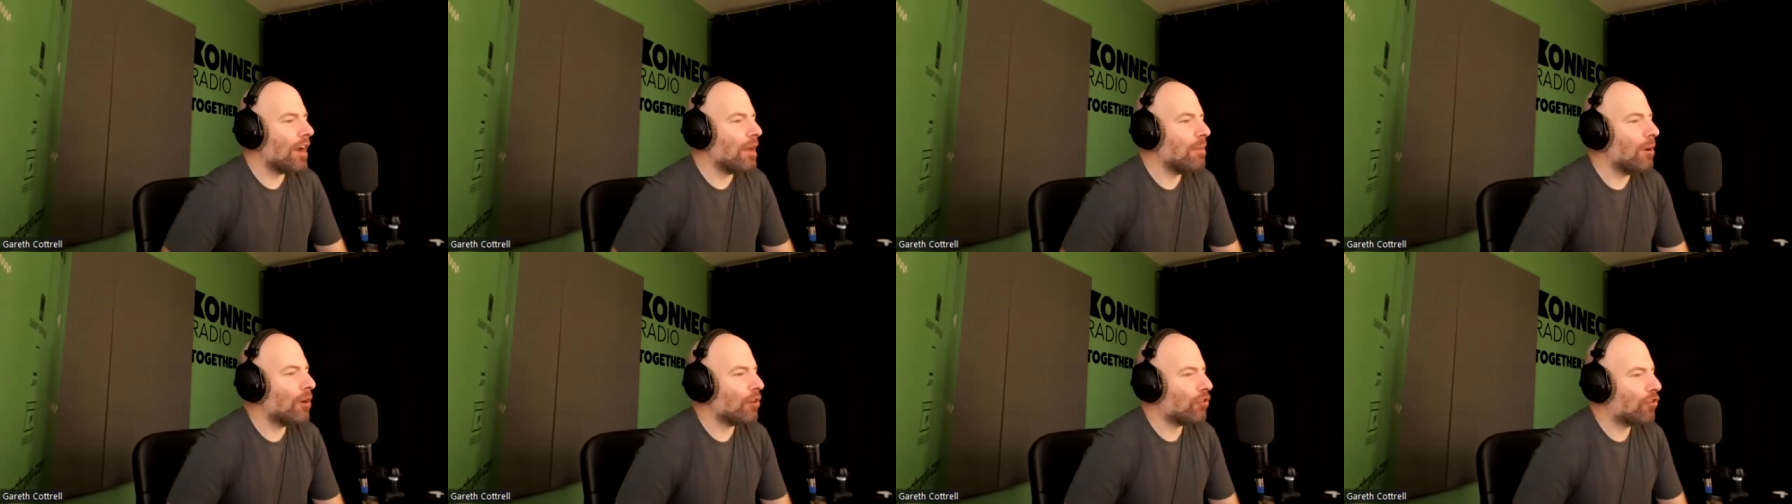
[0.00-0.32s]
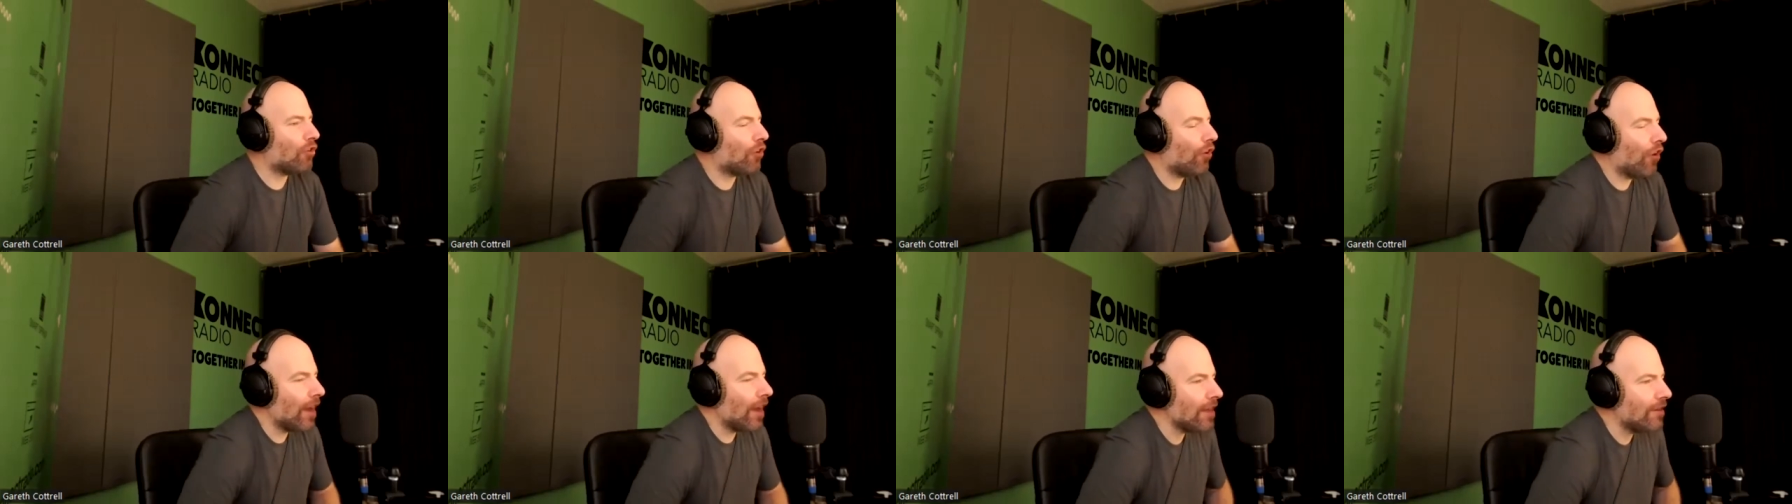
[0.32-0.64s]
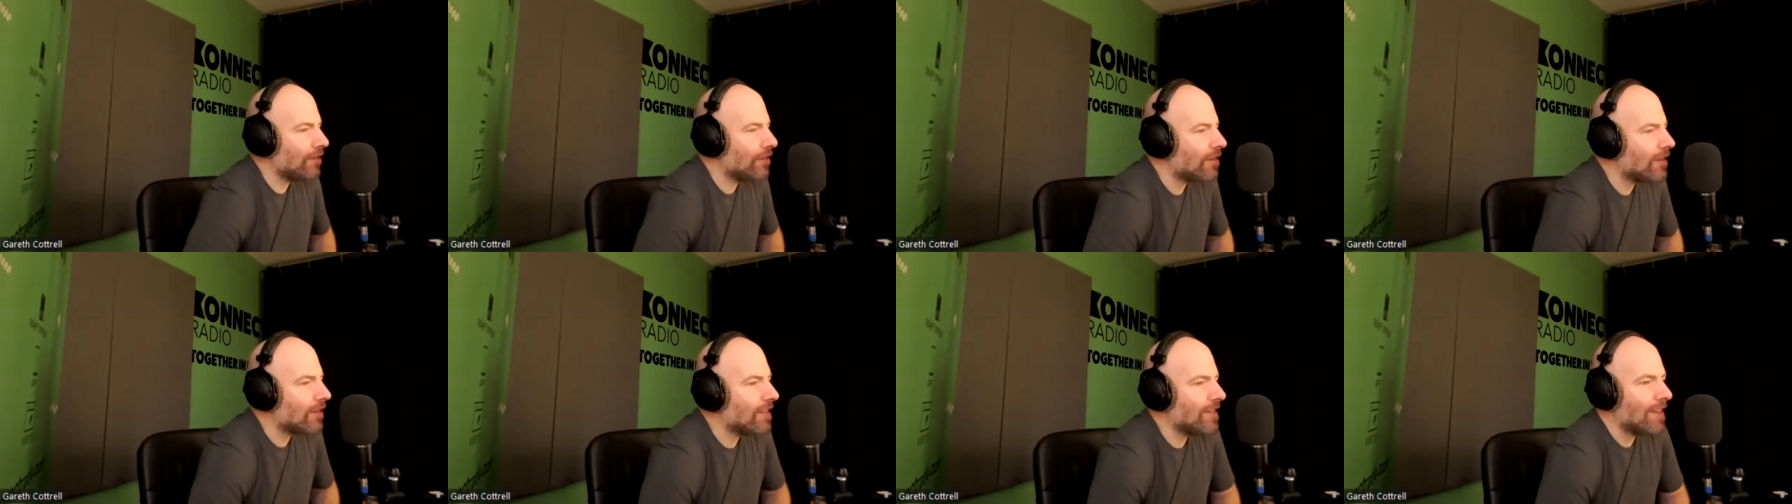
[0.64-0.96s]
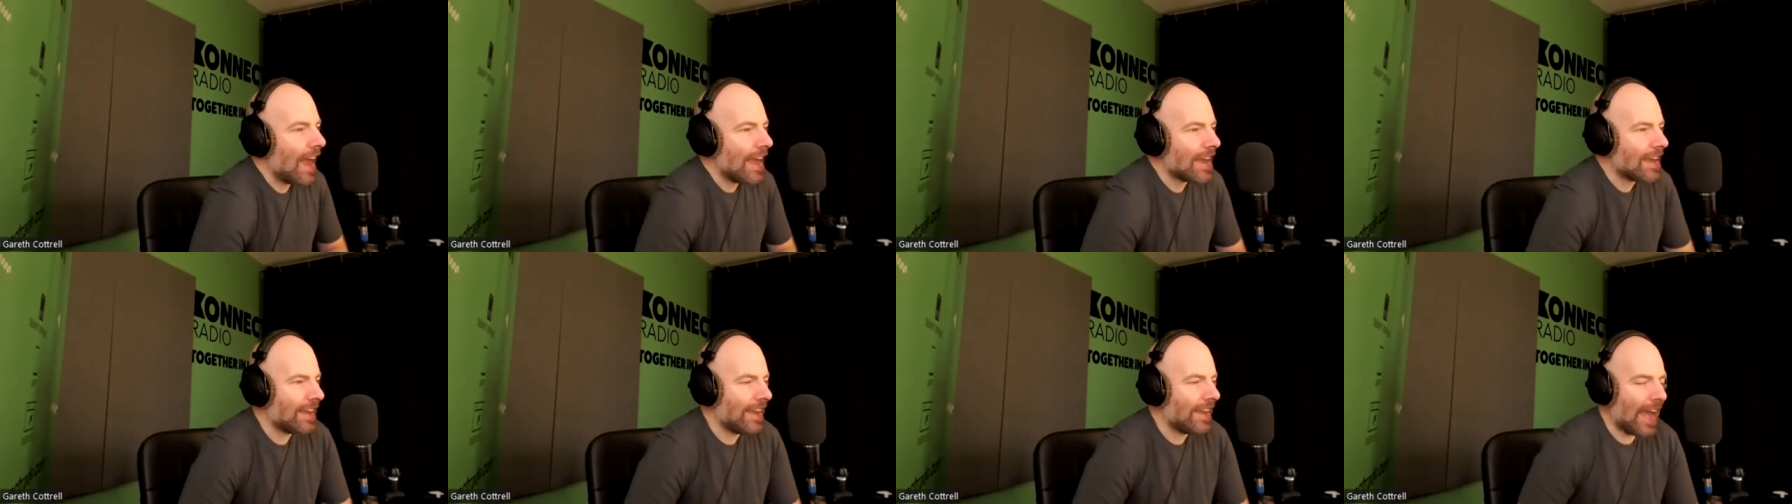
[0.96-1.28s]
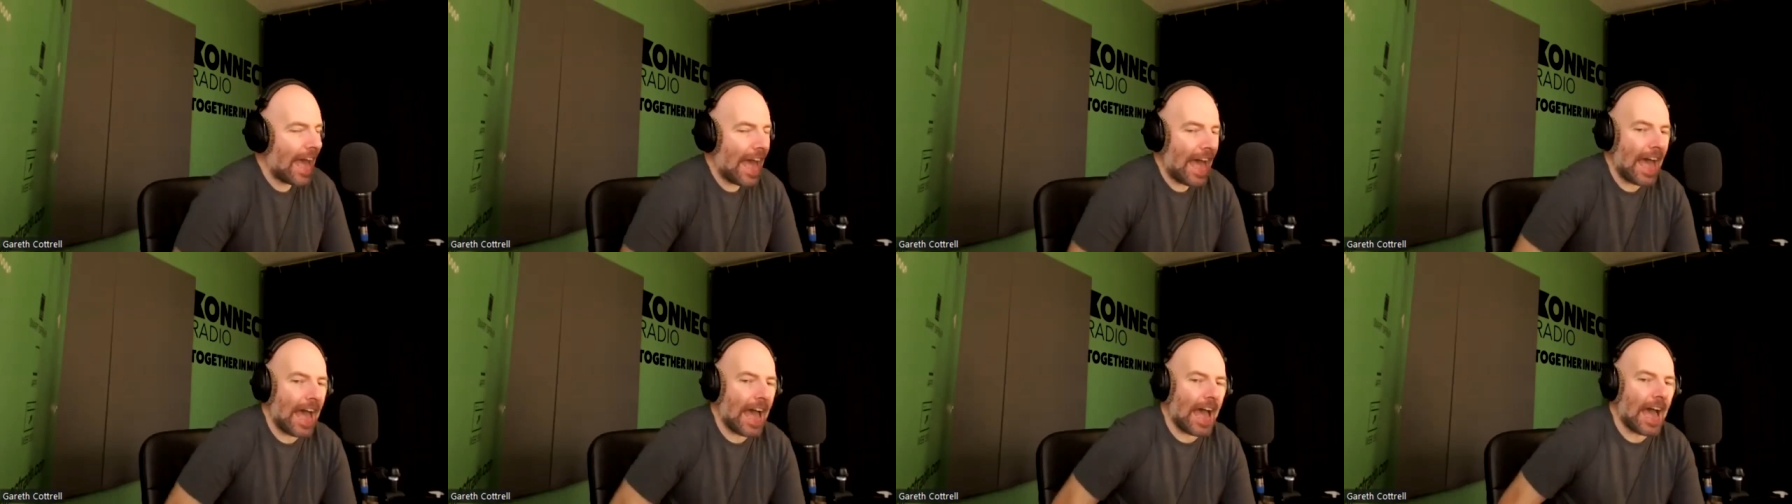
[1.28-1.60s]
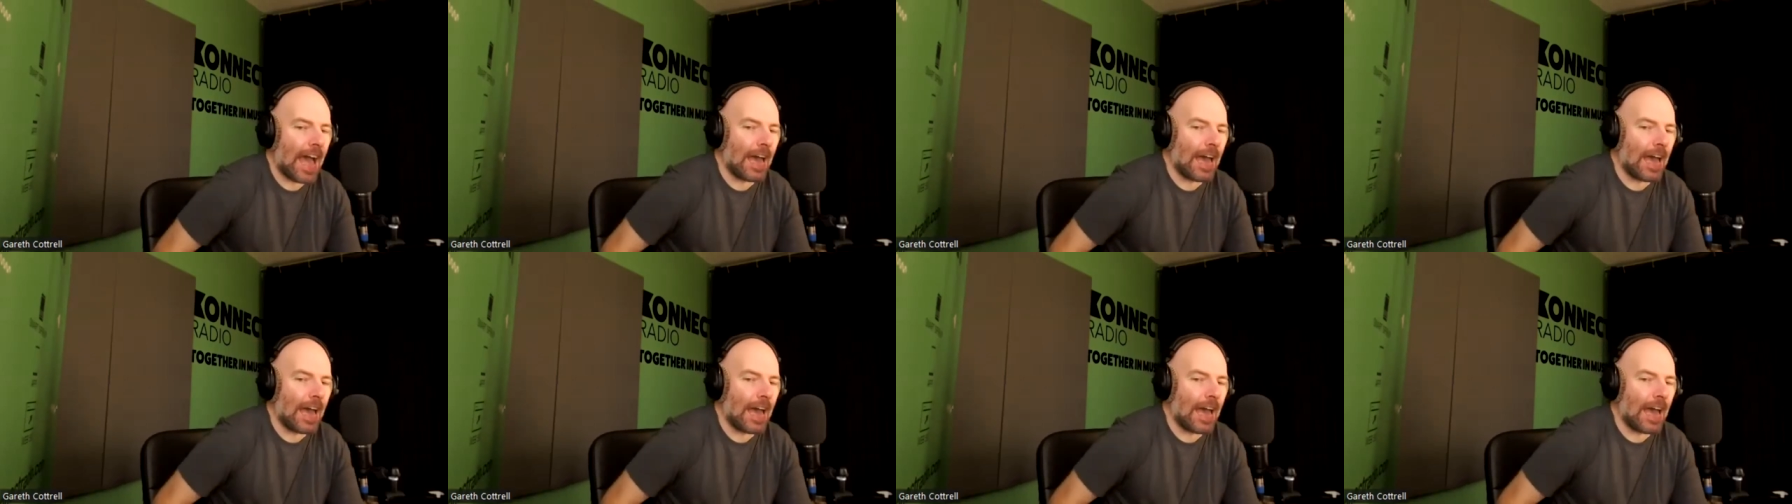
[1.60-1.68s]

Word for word: you very much, Chris. Take care,